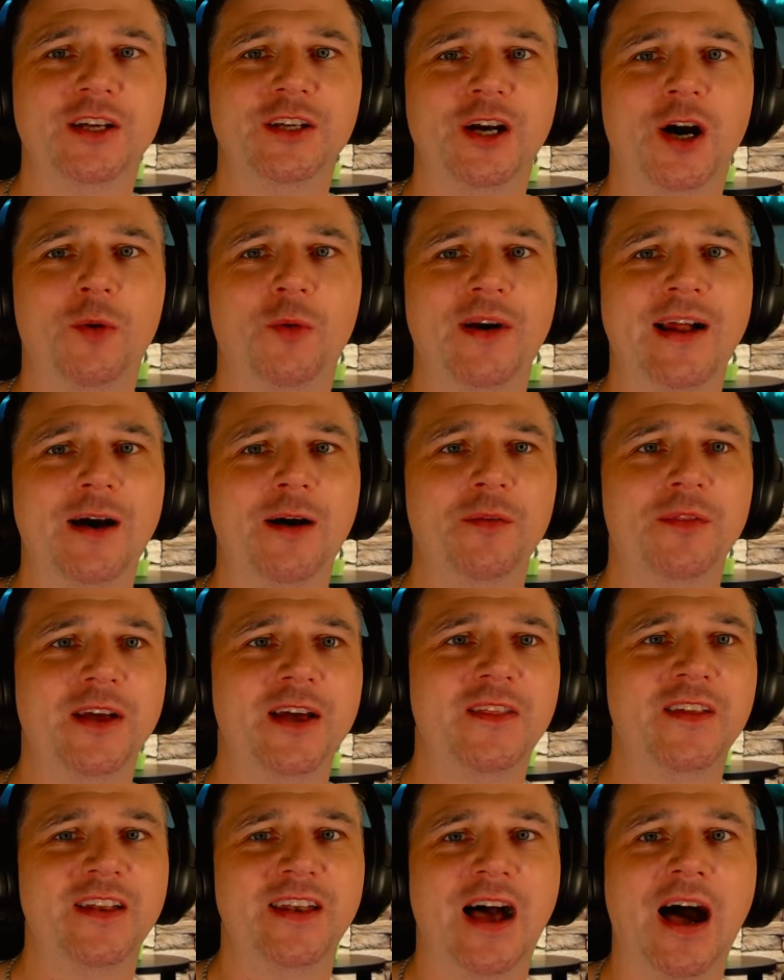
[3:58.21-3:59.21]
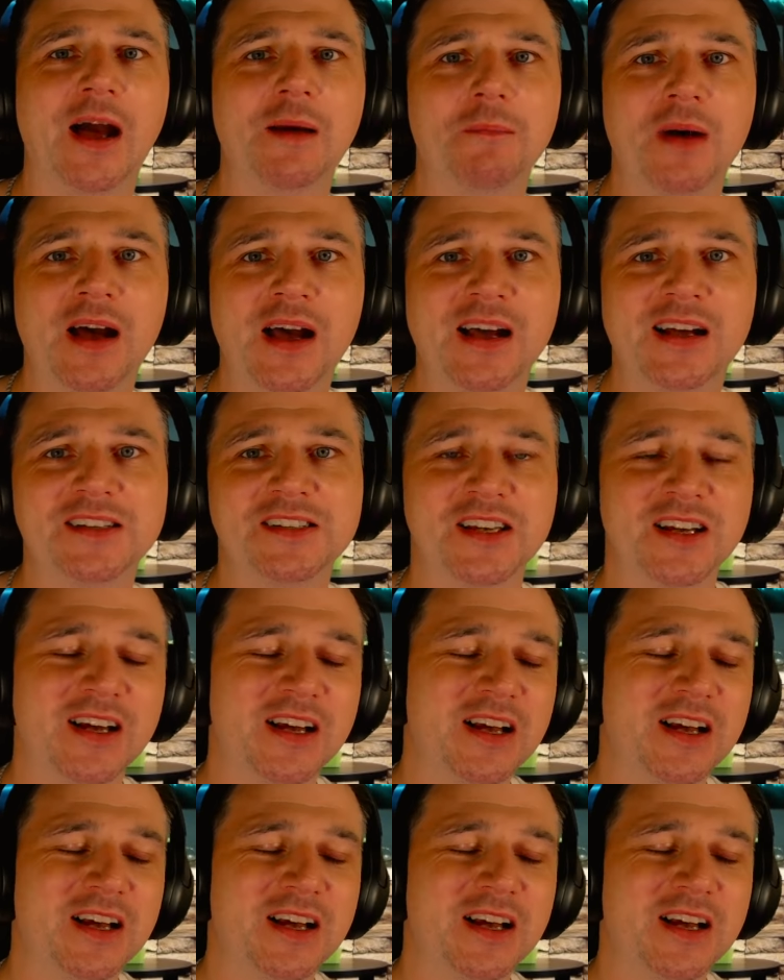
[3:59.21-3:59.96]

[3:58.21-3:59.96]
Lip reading: Yo, we're out there in the nightmares.